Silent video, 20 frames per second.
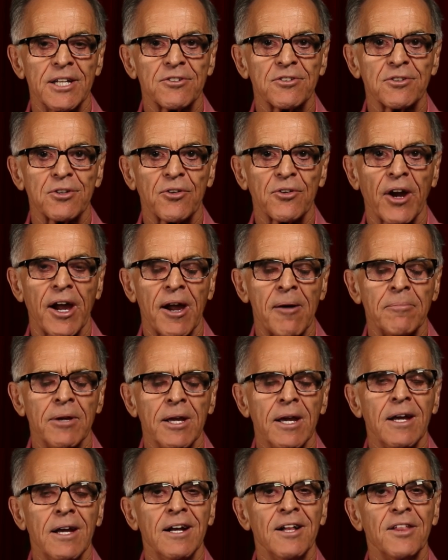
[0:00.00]
and
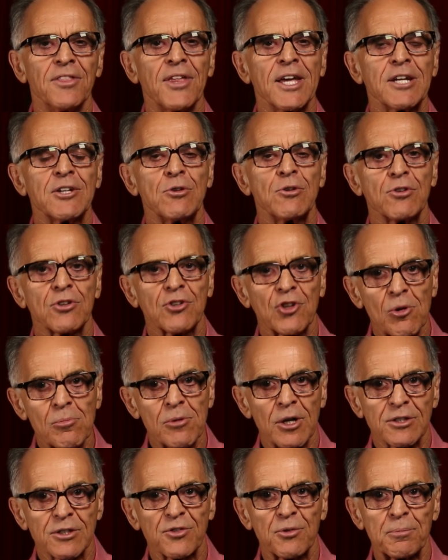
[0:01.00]
Instagram. Thank you
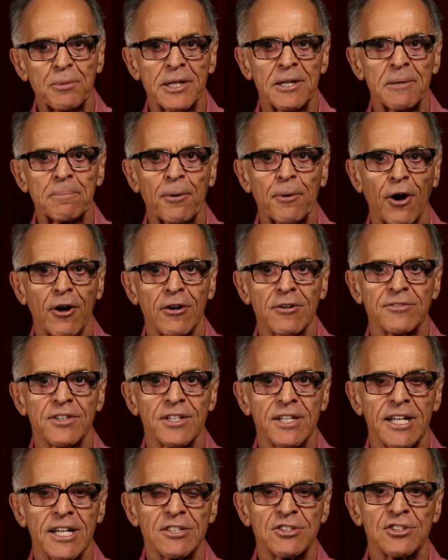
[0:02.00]
so much for being a part
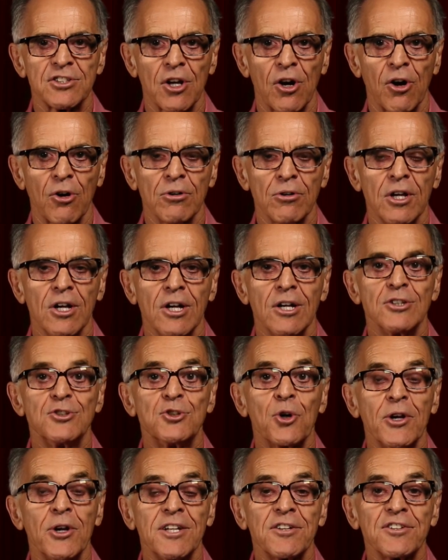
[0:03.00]
of today's show.
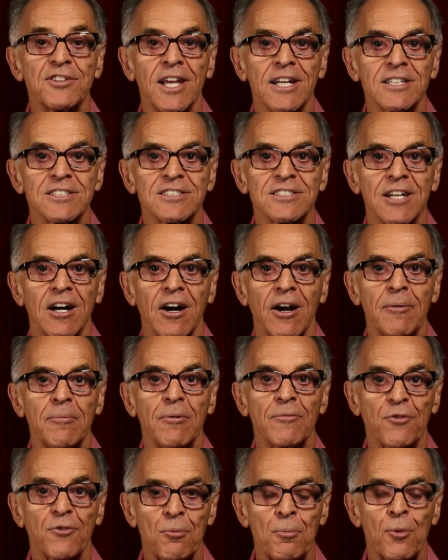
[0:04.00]
Join us next
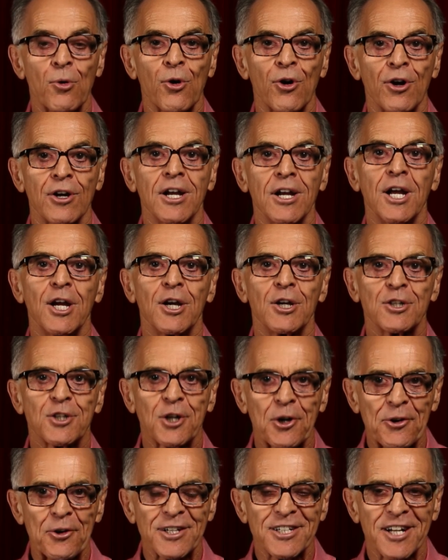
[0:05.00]
time for more
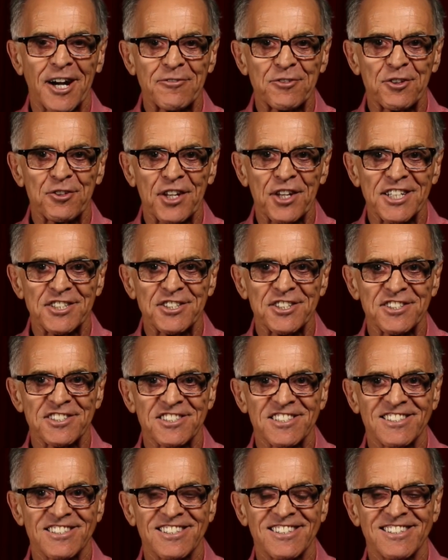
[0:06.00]
current
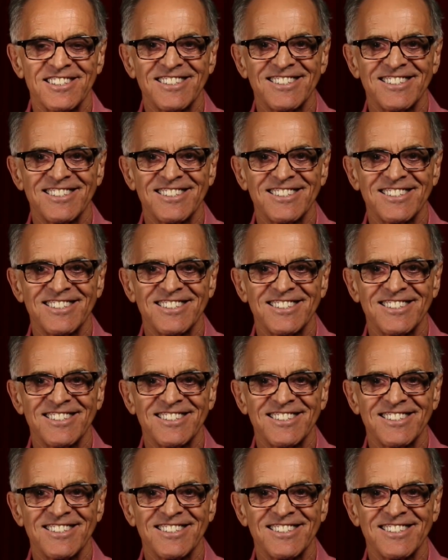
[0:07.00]
conversations.